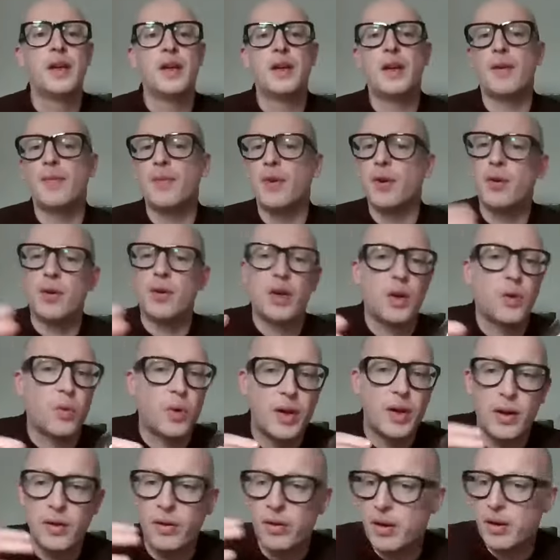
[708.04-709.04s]
I'm not going to go
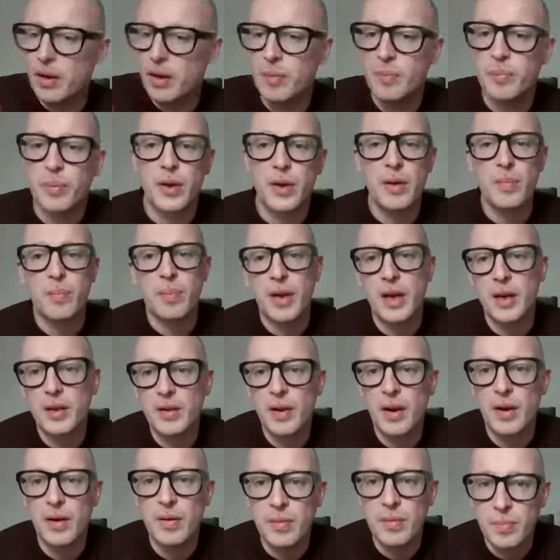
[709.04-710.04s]
into the complete
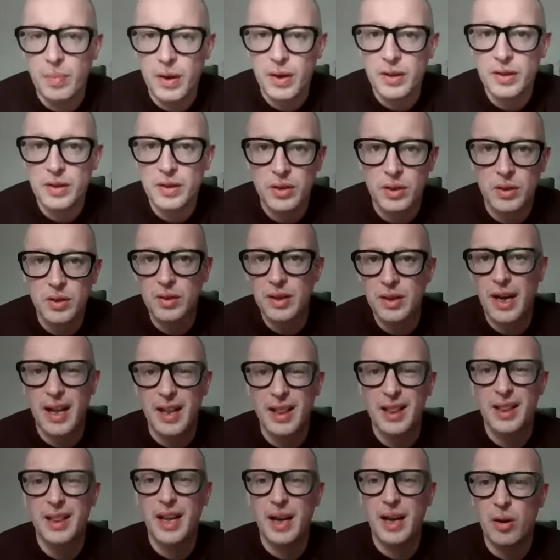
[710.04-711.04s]
breakdown, but it's just a
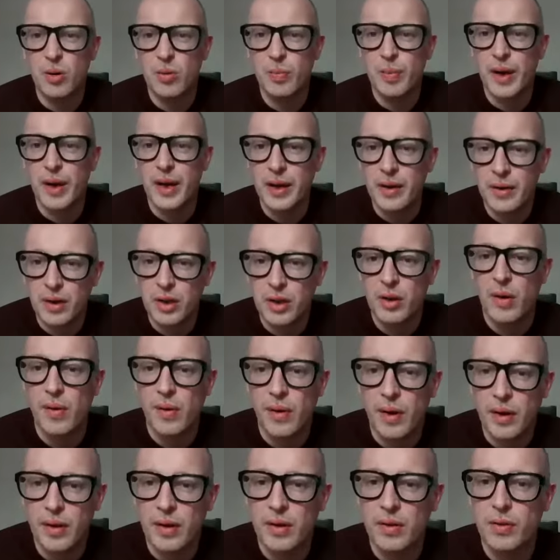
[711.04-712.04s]
little bit
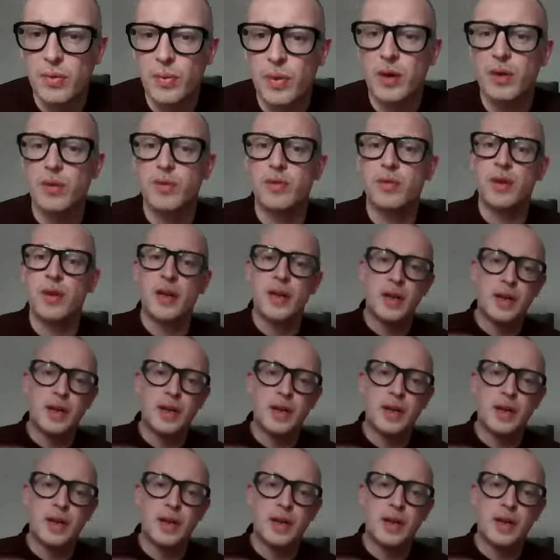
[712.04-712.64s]
younger than 12.